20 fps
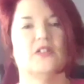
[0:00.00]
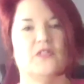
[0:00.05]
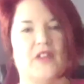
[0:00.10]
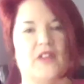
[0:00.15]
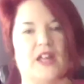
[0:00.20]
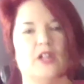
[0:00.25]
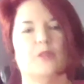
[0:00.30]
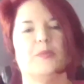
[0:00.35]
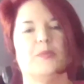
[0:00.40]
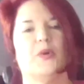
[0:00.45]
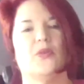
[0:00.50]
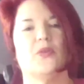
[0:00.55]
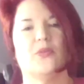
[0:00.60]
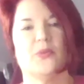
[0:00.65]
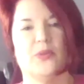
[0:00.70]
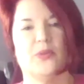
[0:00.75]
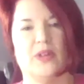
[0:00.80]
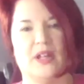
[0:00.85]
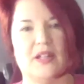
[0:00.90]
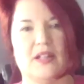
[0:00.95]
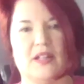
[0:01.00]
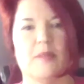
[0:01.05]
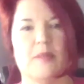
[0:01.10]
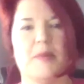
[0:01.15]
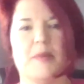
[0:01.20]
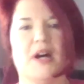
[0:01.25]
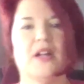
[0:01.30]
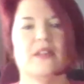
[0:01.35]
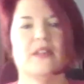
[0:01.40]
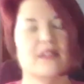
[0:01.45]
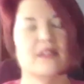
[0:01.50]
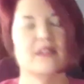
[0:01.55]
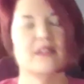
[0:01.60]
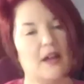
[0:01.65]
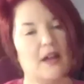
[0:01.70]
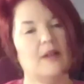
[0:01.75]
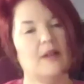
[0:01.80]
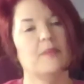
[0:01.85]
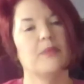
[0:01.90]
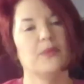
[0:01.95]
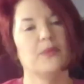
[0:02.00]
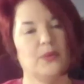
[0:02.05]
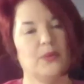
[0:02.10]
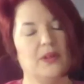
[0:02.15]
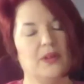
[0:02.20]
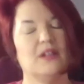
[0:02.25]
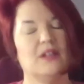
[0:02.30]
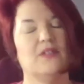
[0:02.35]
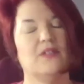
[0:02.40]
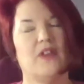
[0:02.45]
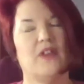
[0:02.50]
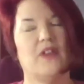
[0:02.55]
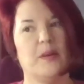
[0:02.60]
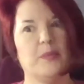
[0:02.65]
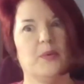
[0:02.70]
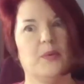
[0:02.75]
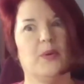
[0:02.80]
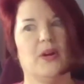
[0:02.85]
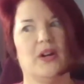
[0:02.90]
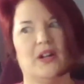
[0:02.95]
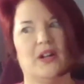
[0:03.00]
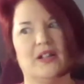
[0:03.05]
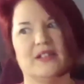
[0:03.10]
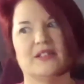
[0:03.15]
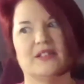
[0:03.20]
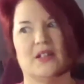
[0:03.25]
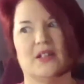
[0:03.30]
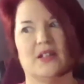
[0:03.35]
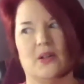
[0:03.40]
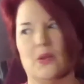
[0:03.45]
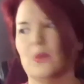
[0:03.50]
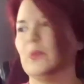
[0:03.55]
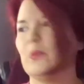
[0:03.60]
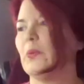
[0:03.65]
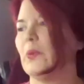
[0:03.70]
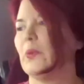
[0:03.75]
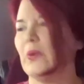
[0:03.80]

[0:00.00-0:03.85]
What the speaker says: available through the end of the month. Yeah, through the end of February. So